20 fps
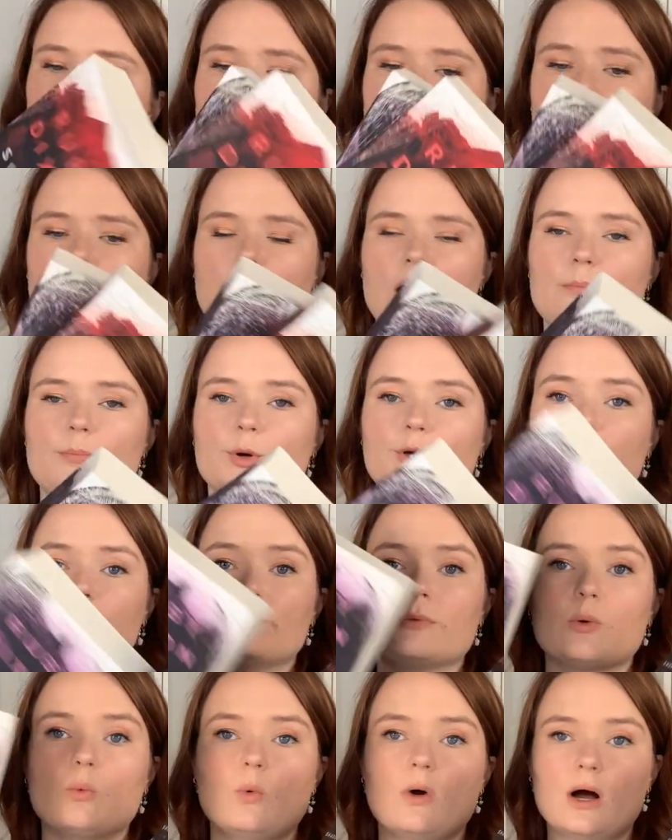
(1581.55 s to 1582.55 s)
uh, book
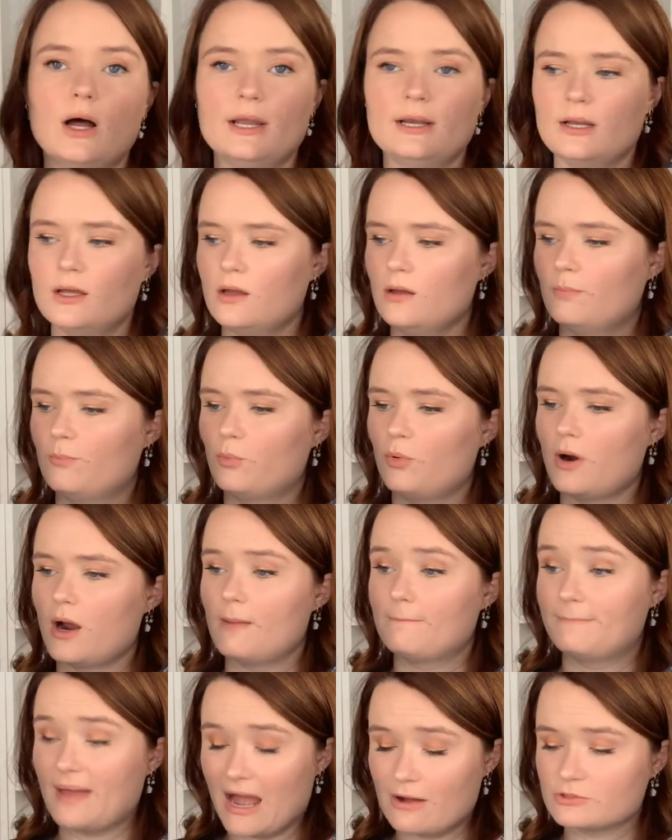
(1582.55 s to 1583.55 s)
number one,
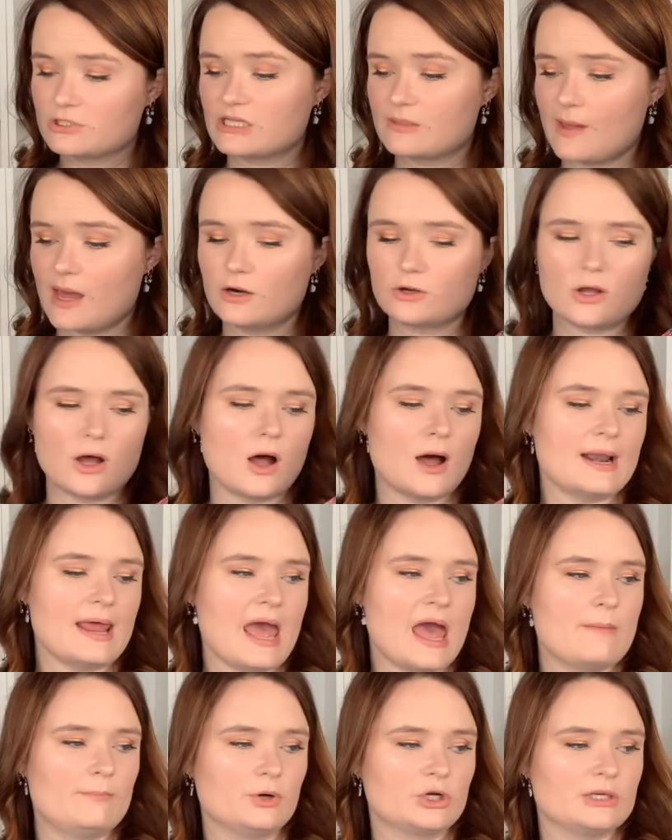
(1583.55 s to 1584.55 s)
Bound to the Battle God,
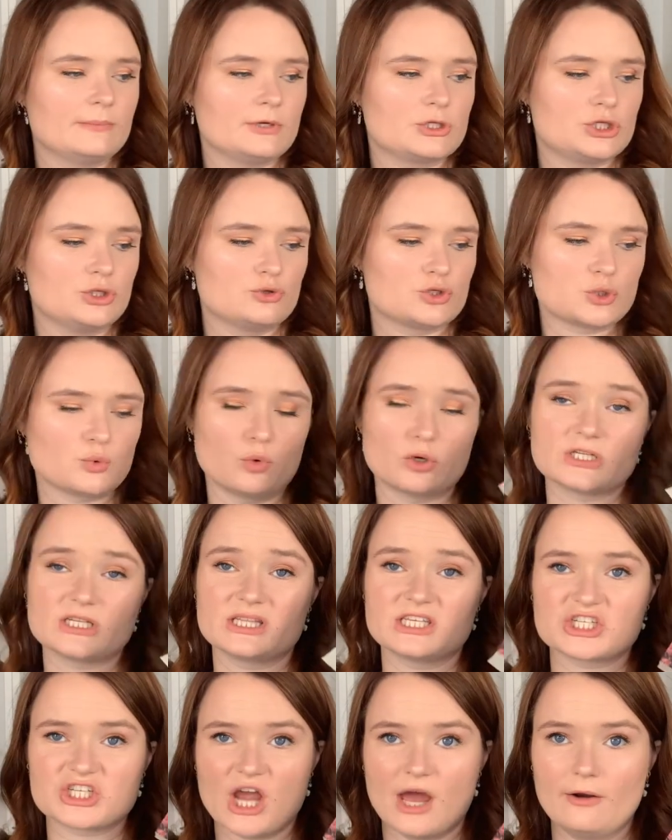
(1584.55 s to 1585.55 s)
and book number two, Sworn to
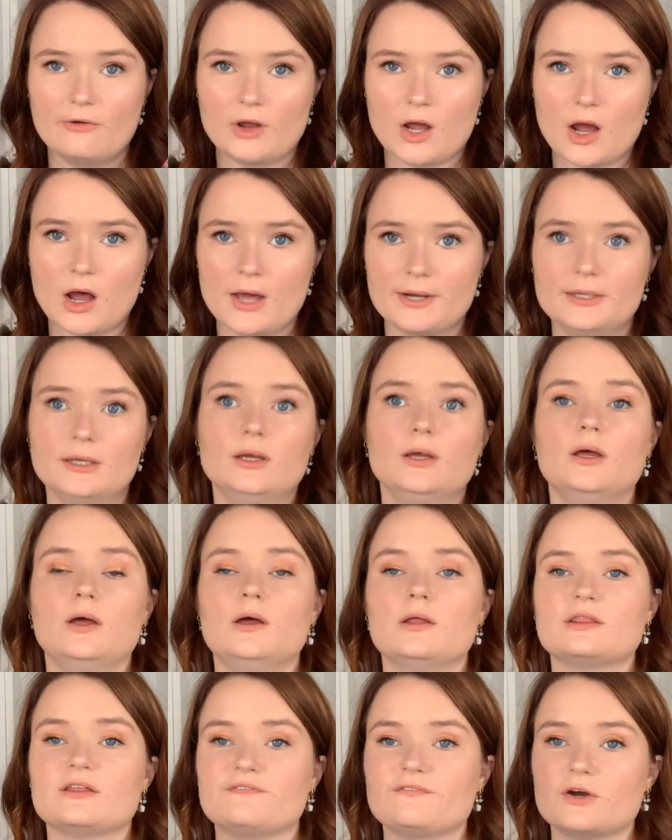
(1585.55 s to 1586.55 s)
the Shadow God.
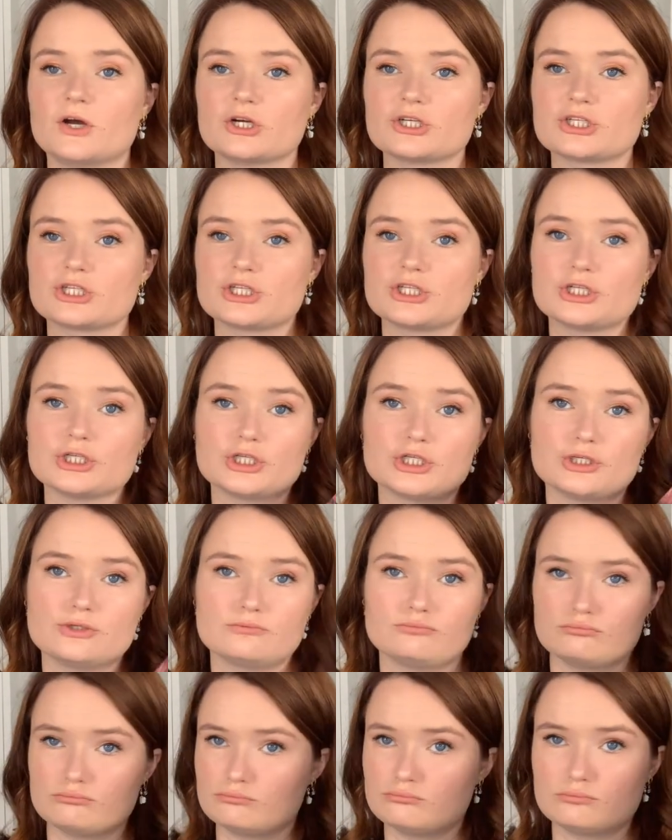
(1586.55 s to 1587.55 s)
The first
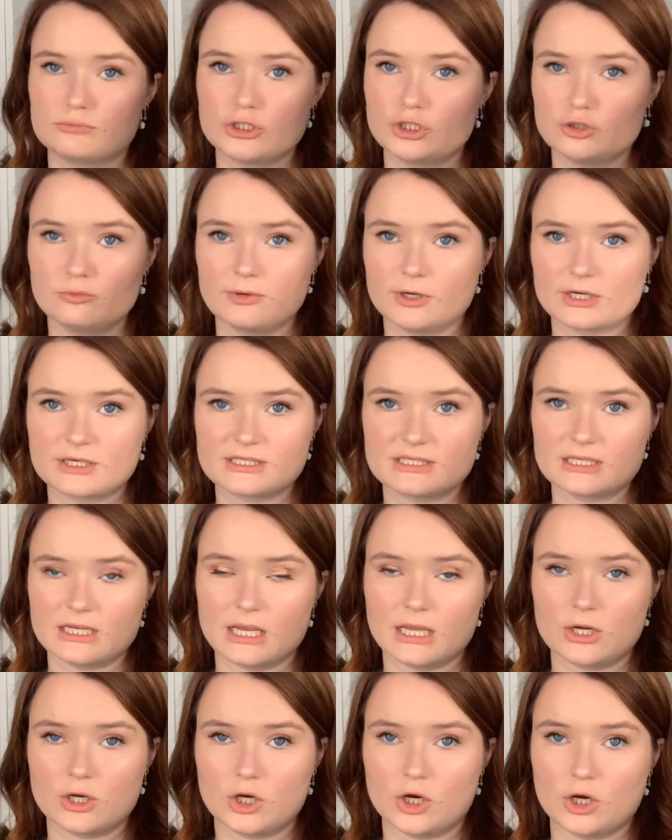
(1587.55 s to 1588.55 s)
two books
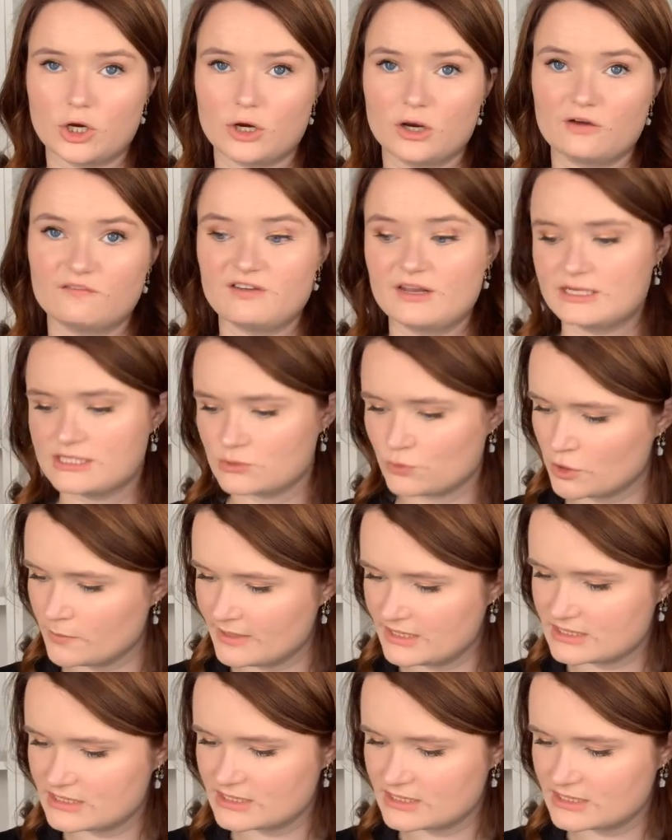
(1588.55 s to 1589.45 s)
in her fantasy romance